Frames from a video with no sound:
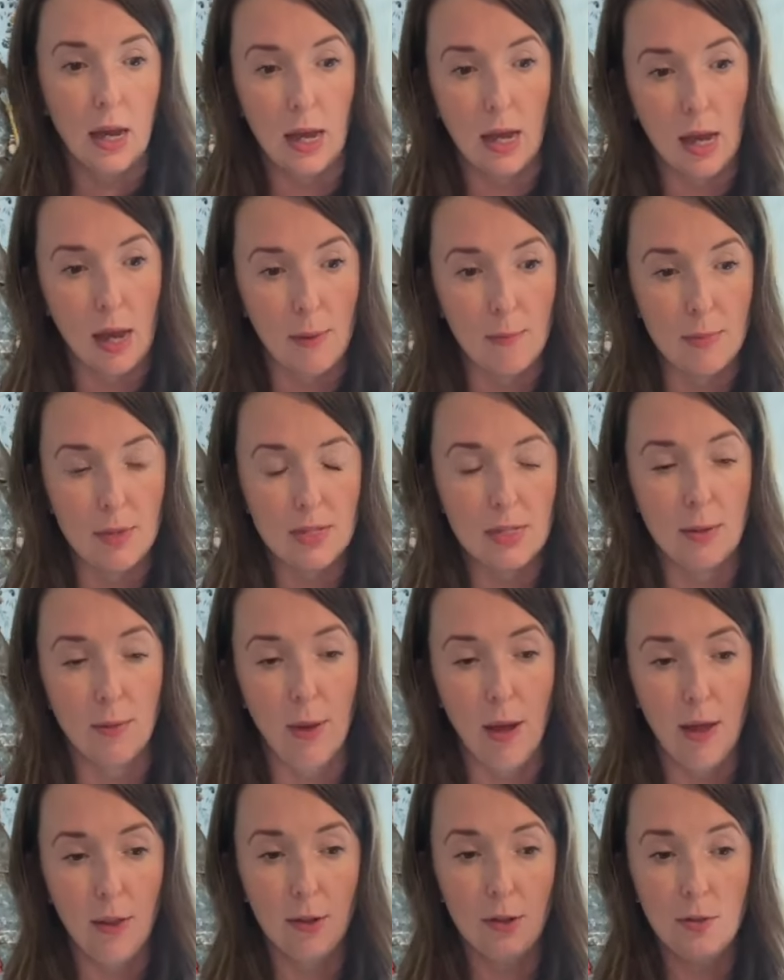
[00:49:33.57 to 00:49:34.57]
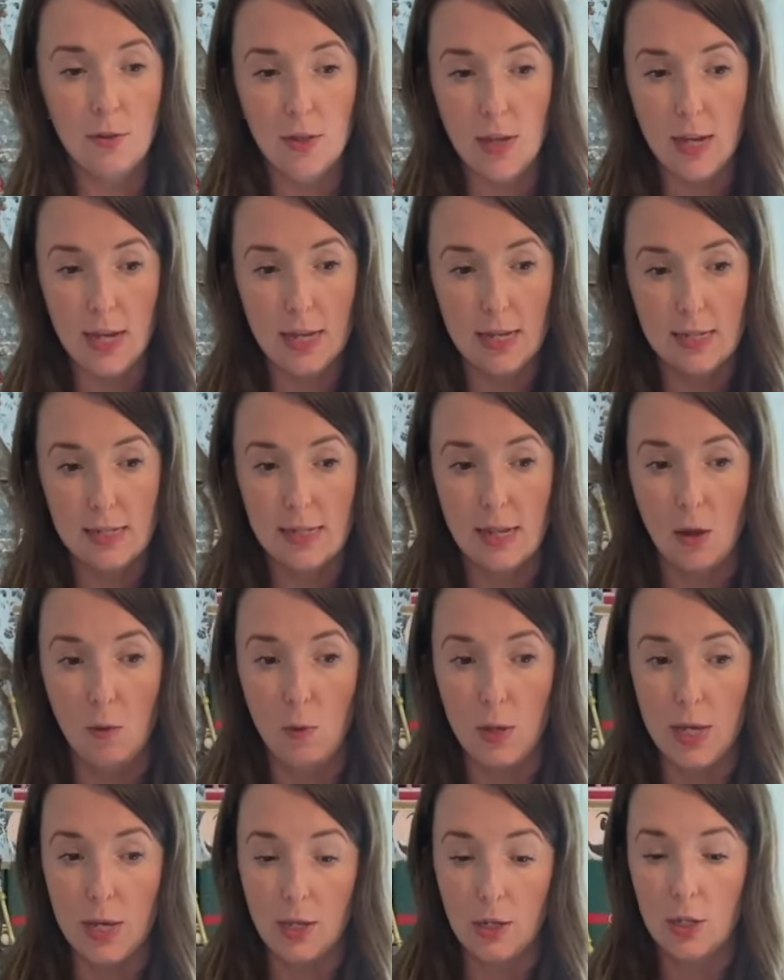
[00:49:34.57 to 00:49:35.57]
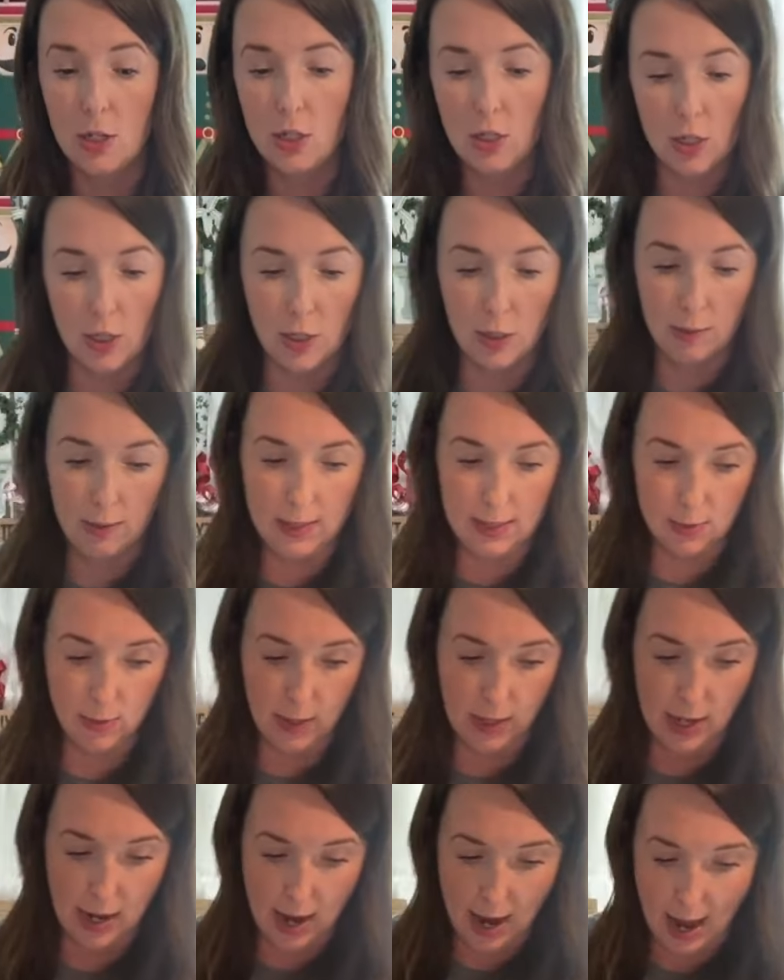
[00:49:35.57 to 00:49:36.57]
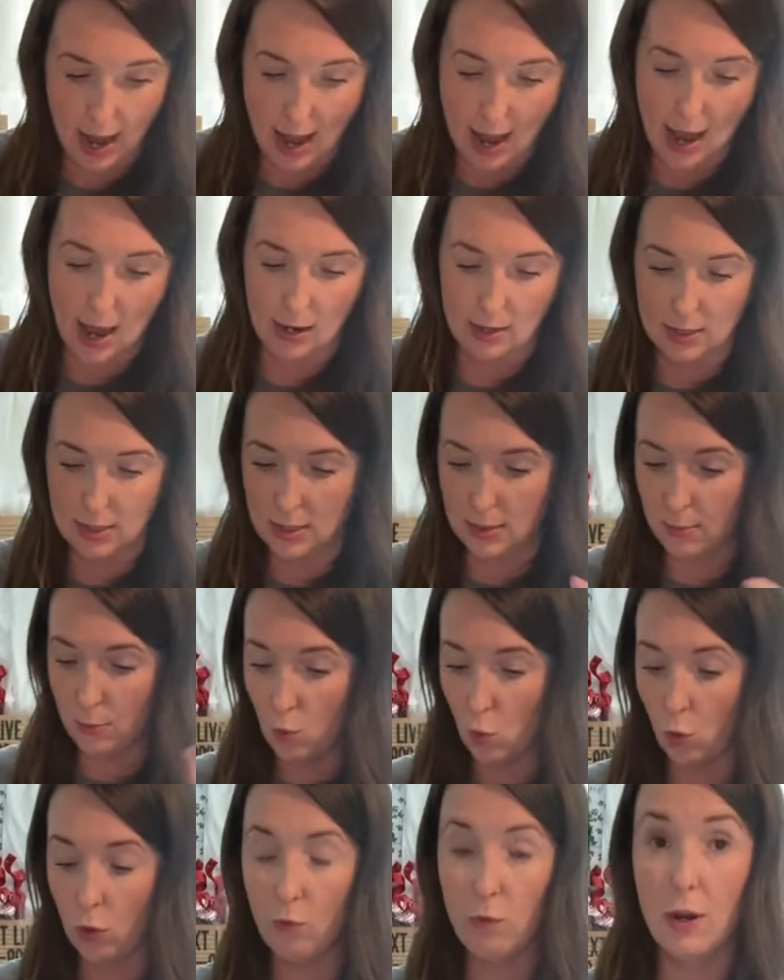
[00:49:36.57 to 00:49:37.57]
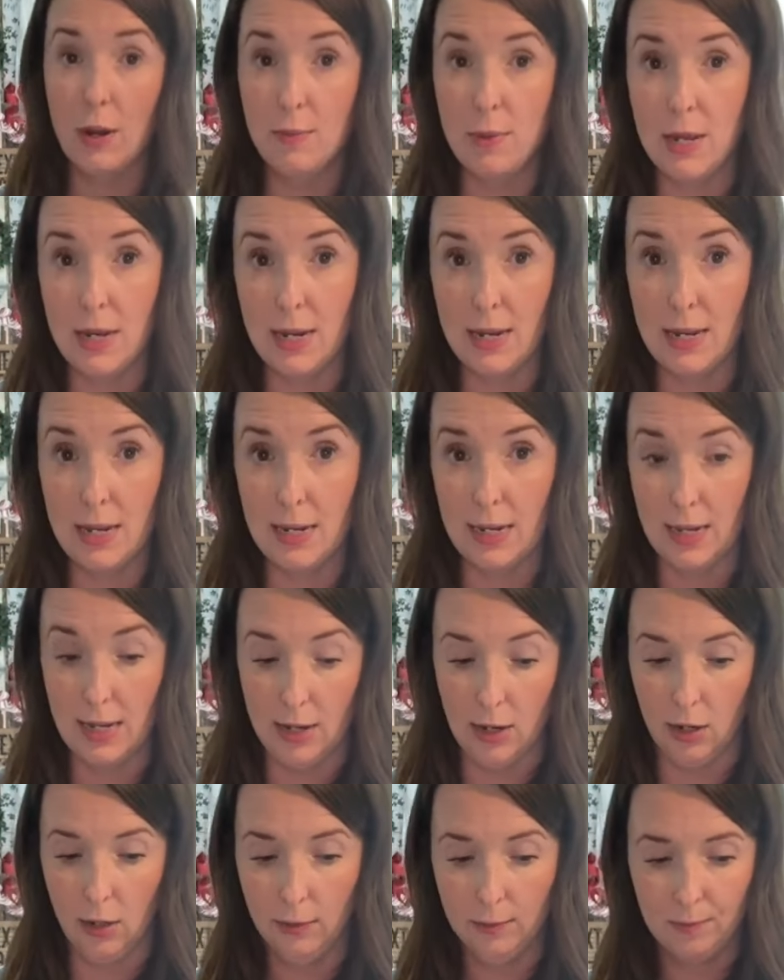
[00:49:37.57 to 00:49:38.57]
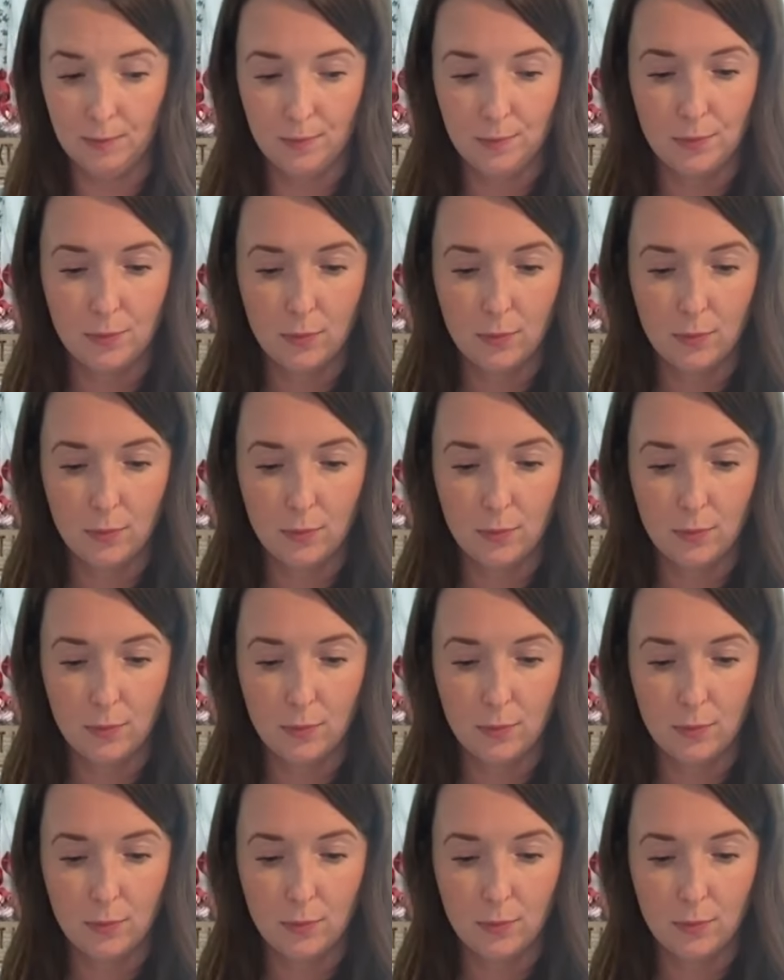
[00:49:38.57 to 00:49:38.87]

Some other things that we could do is we can add some more ribbon in here.